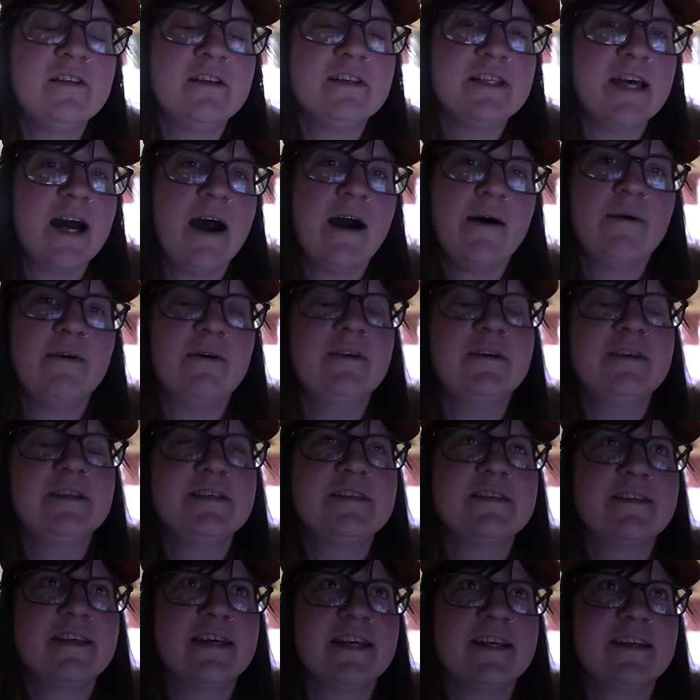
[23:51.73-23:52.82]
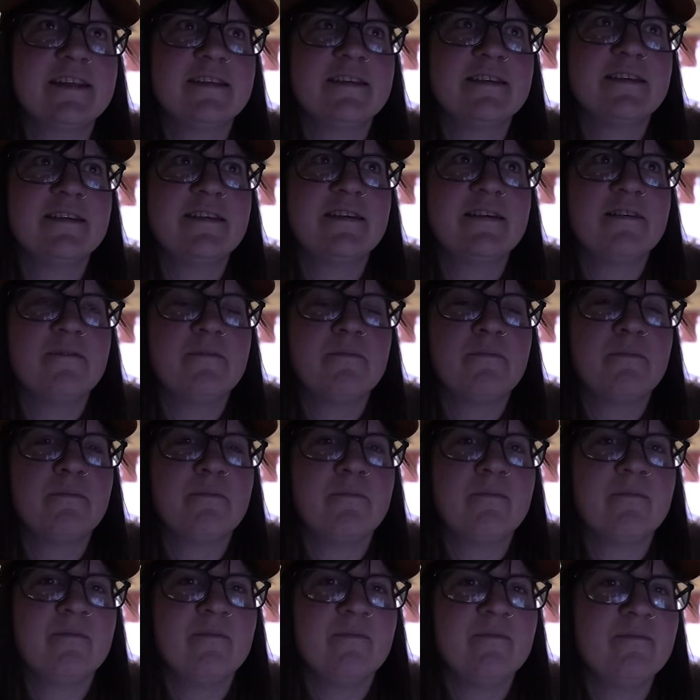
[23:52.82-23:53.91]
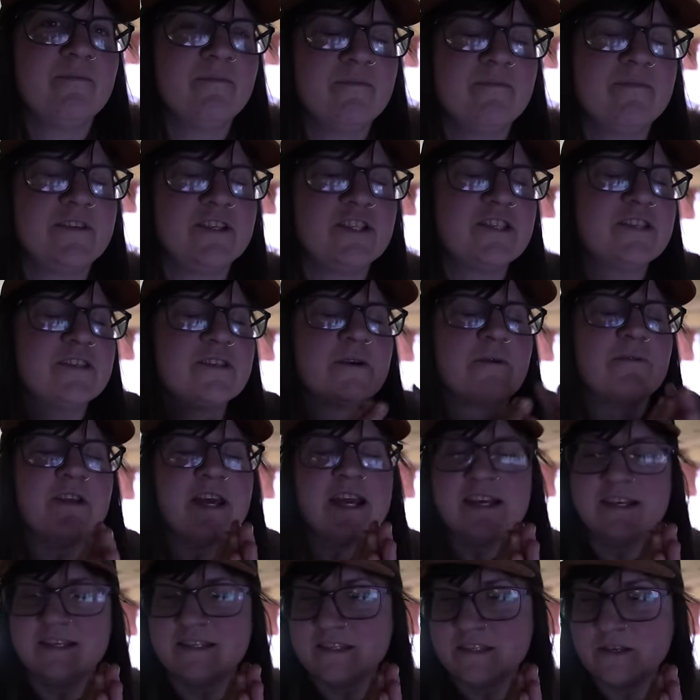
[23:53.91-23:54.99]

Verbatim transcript: the towel is like just so nice.